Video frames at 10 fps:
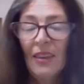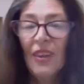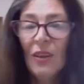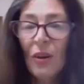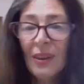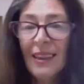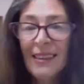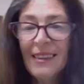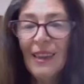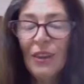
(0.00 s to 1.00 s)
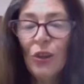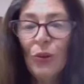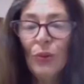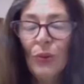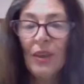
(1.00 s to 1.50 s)
They're not listening
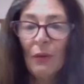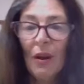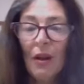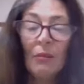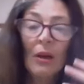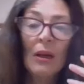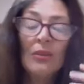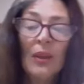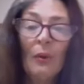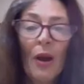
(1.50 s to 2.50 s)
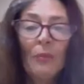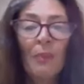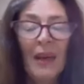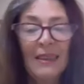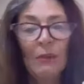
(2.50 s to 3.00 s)
to their own
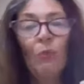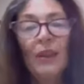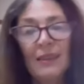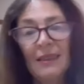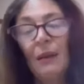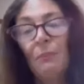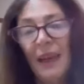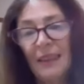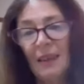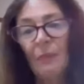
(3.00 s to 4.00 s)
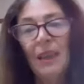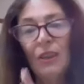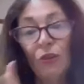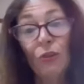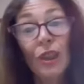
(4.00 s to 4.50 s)
base. When I say base, I mean
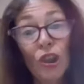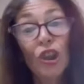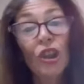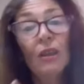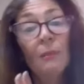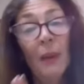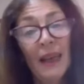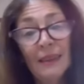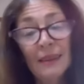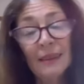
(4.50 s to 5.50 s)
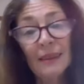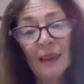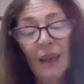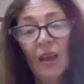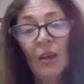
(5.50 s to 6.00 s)
traditional base.
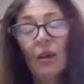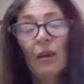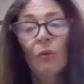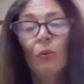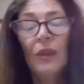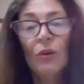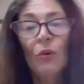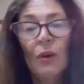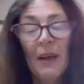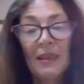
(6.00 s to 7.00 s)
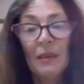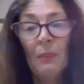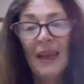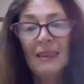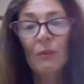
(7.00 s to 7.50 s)
We talk about the
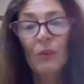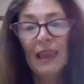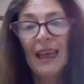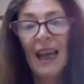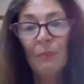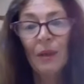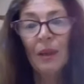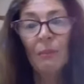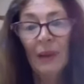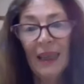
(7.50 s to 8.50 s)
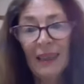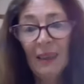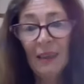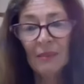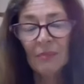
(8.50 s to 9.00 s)
base with a capital
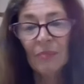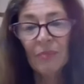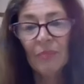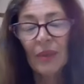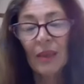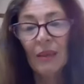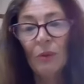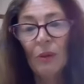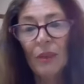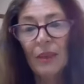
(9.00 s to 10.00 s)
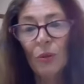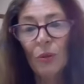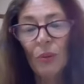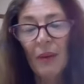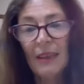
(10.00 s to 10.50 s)
B when we
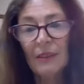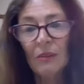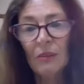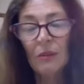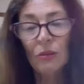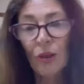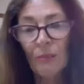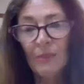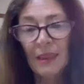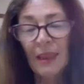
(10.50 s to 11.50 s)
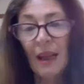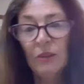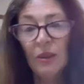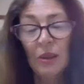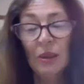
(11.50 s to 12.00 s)
talk about Trump's
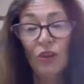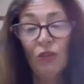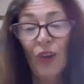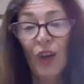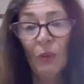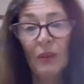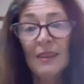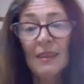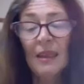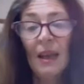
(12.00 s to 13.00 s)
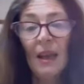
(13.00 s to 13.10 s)
cultish followers.